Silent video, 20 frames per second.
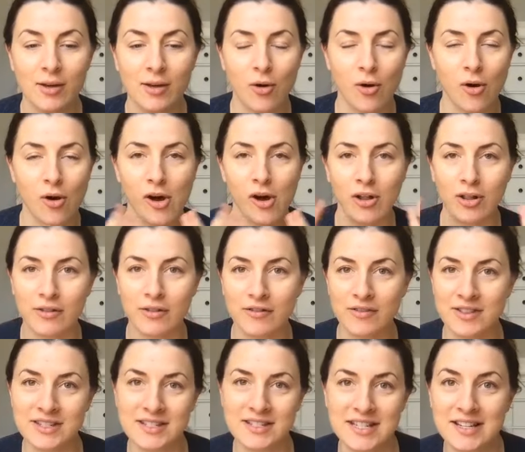all of
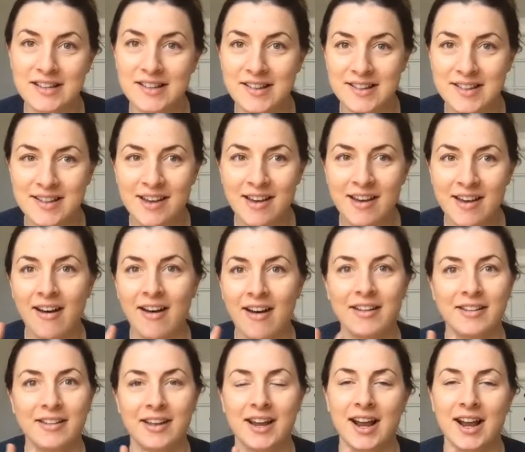the deets
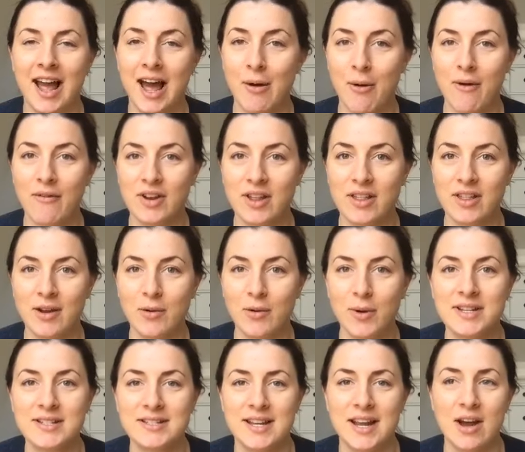on like how everything
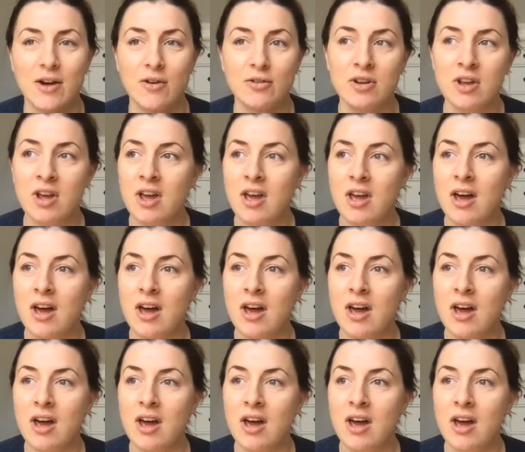went down,